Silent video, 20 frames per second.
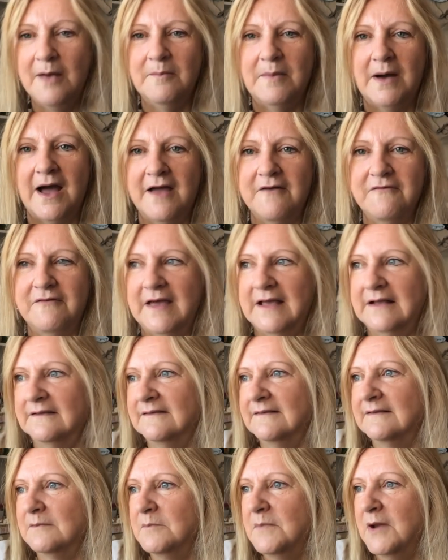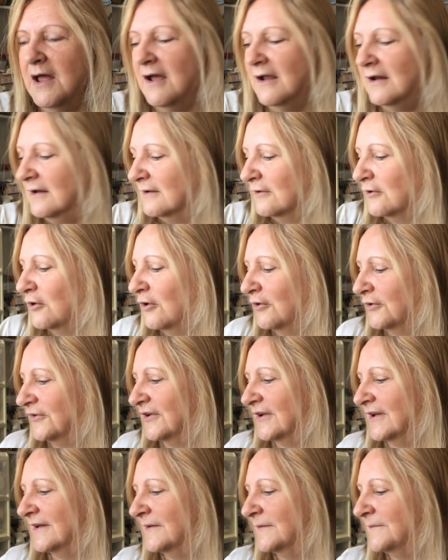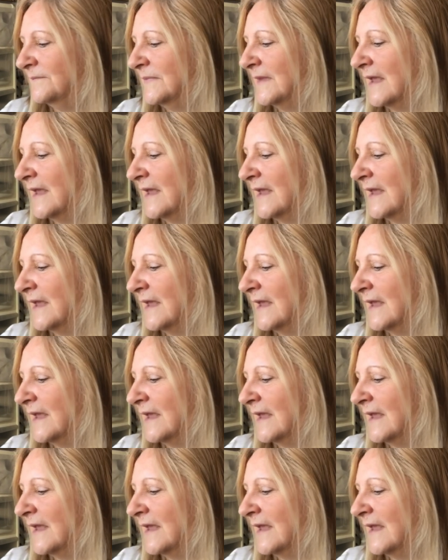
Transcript: but I found some lilac cotton.